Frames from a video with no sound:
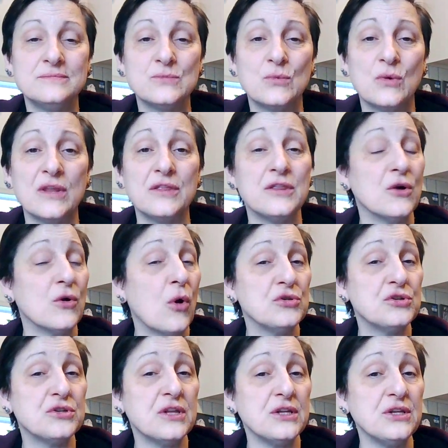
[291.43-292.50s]
Whether they're
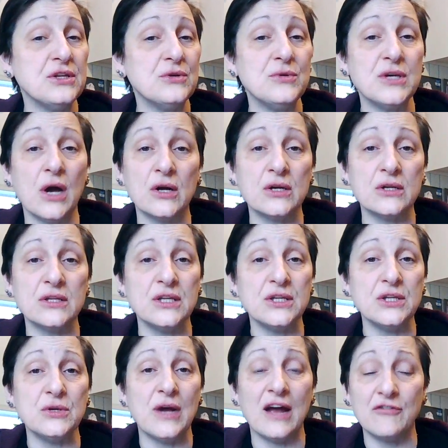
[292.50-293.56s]
older than you, younger than
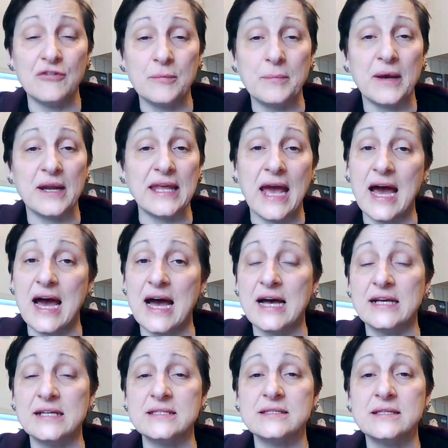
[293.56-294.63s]
you, everybody
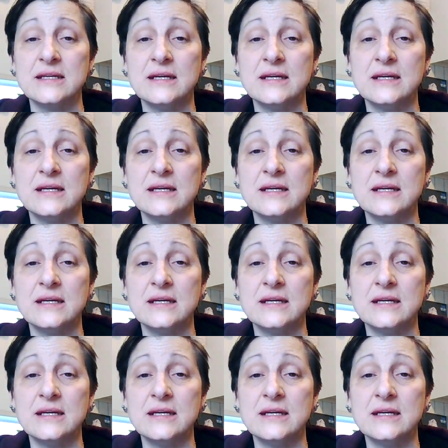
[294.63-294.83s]
has